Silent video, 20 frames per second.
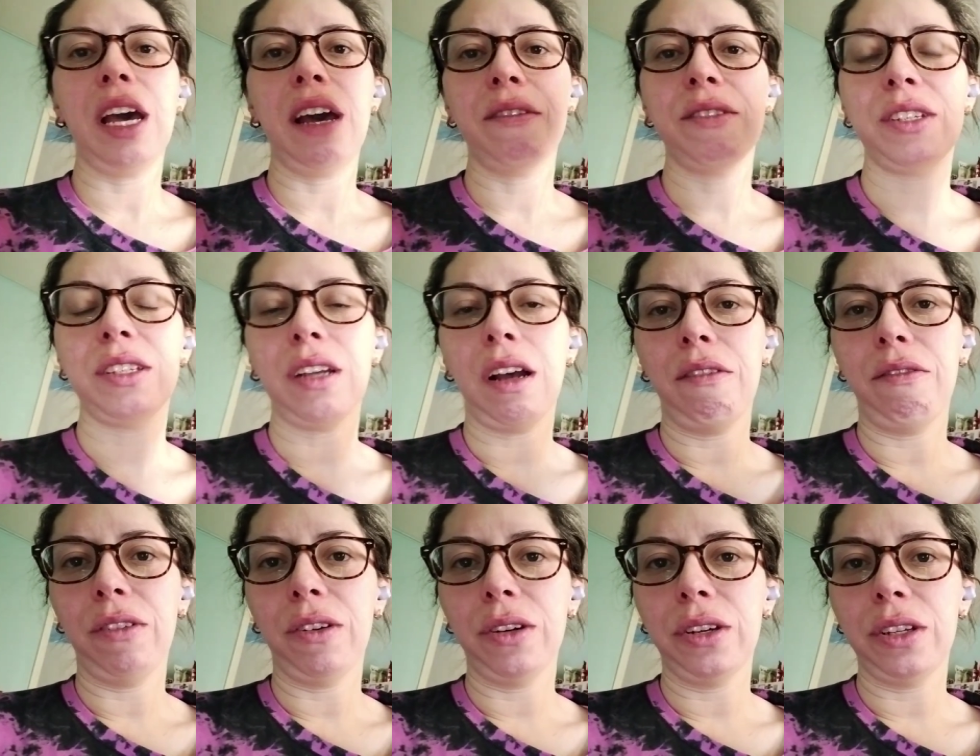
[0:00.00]
have
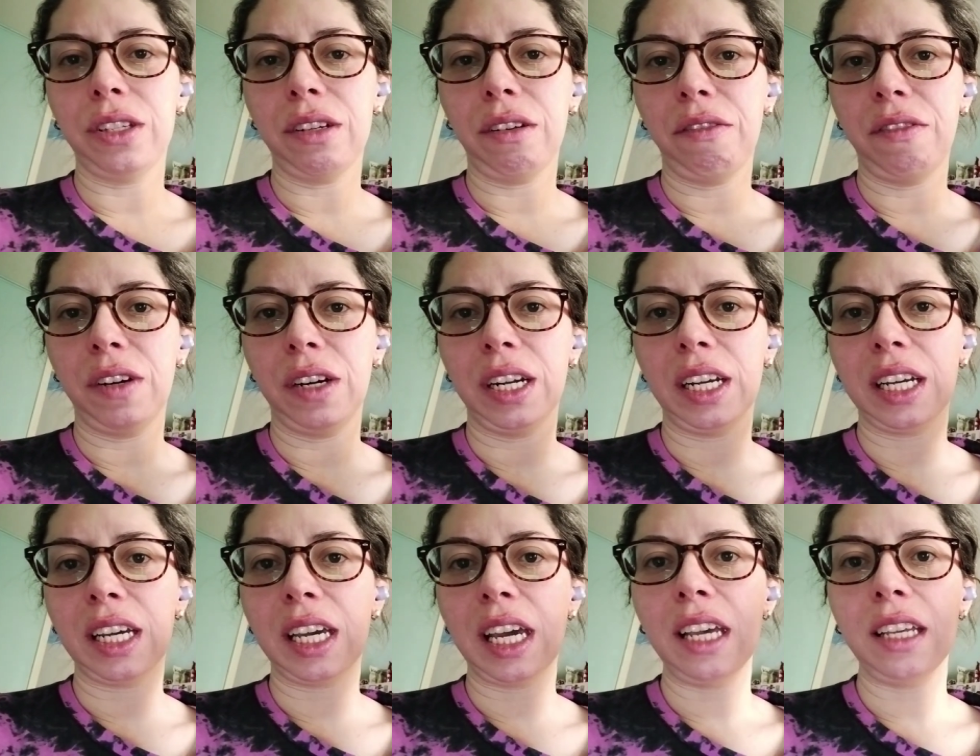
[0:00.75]
several
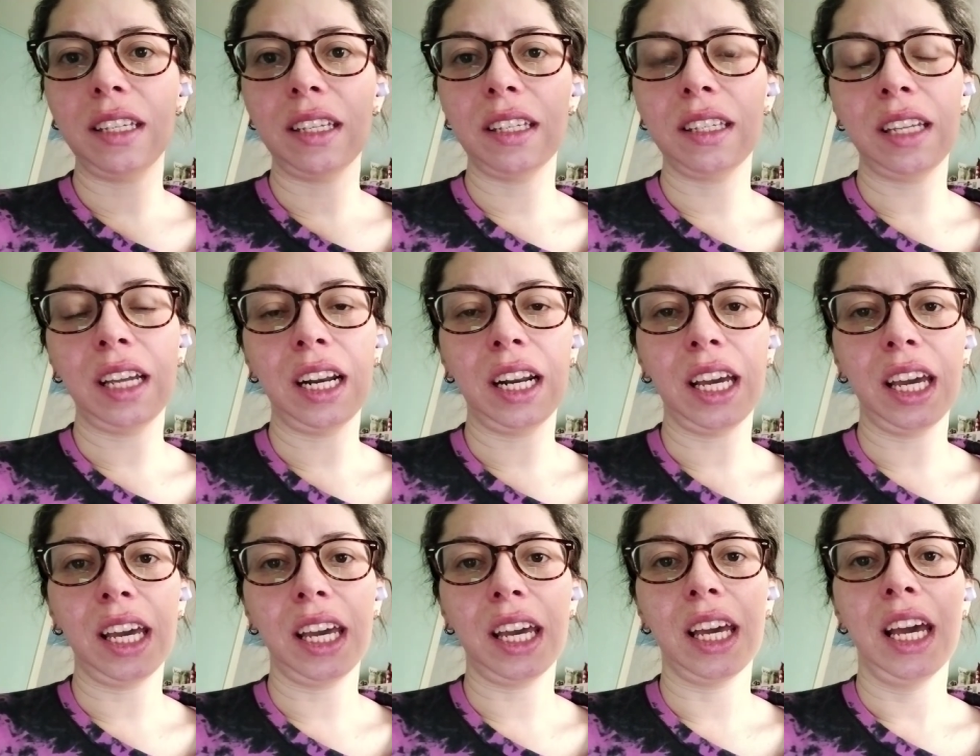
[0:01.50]
different cases
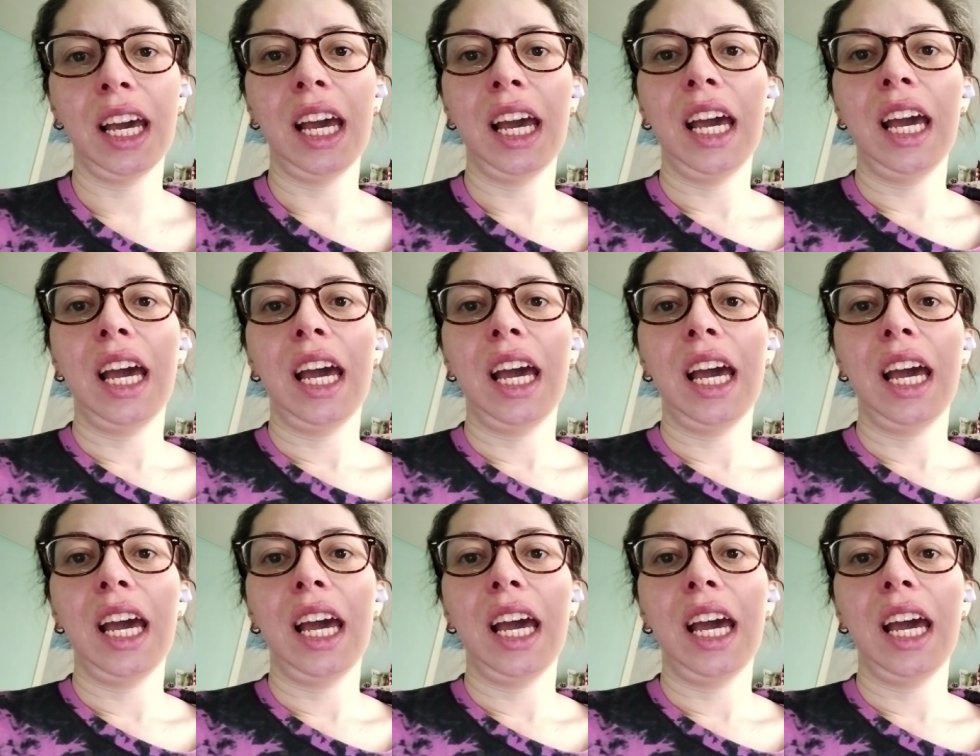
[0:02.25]
in it.